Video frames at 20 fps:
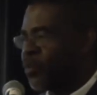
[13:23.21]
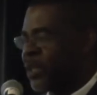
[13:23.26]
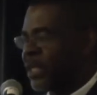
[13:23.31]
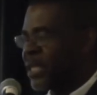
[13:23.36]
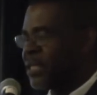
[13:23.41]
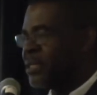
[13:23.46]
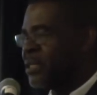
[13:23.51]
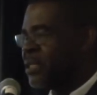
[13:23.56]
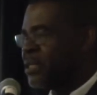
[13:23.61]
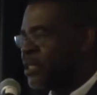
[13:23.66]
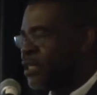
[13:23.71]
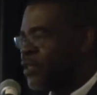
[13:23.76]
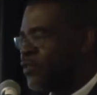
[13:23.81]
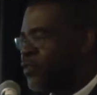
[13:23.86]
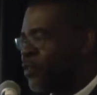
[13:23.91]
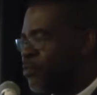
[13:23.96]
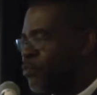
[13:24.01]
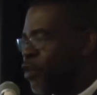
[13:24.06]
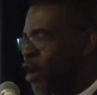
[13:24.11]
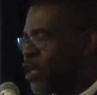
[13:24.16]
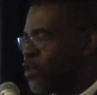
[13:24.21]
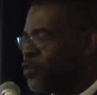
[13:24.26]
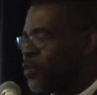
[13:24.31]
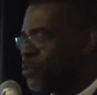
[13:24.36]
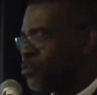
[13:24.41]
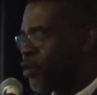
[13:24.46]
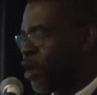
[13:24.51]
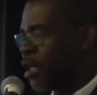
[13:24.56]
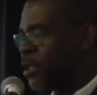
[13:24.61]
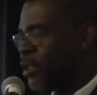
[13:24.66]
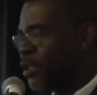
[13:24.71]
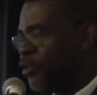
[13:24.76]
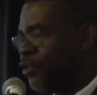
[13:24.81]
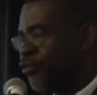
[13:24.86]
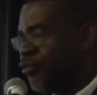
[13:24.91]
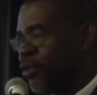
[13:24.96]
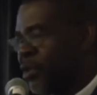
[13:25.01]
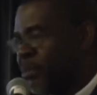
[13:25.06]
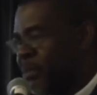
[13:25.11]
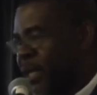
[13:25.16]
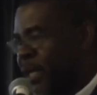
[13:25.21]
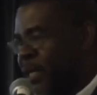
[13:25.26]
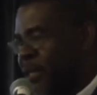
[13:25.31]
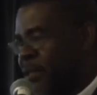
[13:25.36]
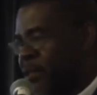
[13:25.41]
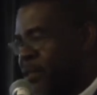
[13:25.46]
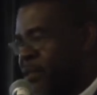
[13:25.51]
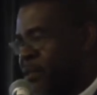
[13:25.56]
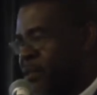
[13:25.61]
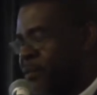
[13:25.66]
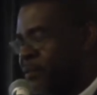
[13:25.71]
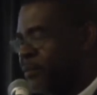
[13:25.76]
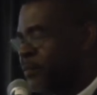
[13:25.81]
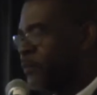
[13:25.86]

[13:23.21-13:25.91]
with assistance from Ross, we brought in three males